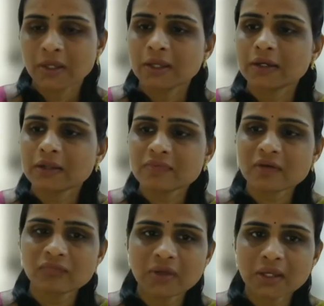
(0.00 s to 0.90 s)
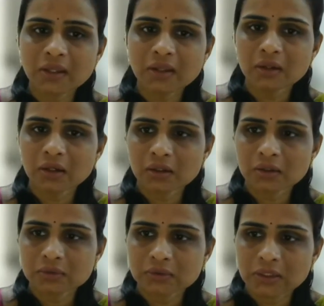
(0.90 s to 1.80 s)
It is a very
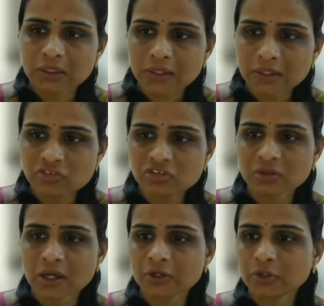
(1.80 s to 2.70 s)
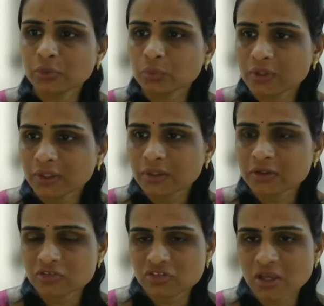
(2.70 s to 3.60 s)
rich and
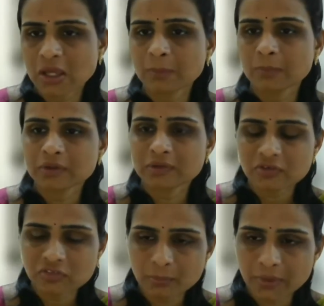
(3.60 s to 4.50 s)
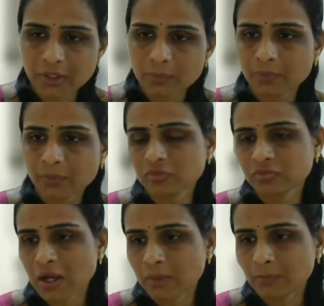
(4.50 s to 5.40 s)
nutrient jam, just made up of
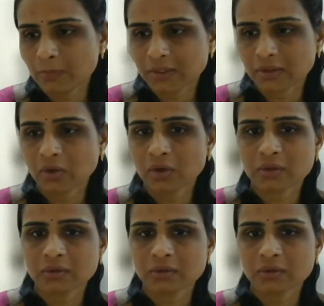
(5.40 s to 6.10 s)
amlaki or